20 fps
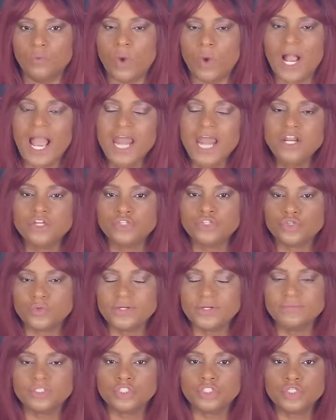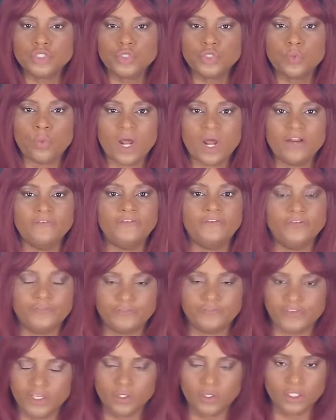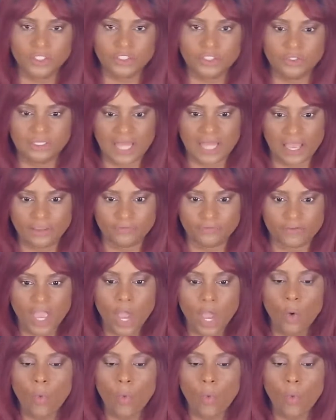What kind of dreams do you want to fulfill in your life?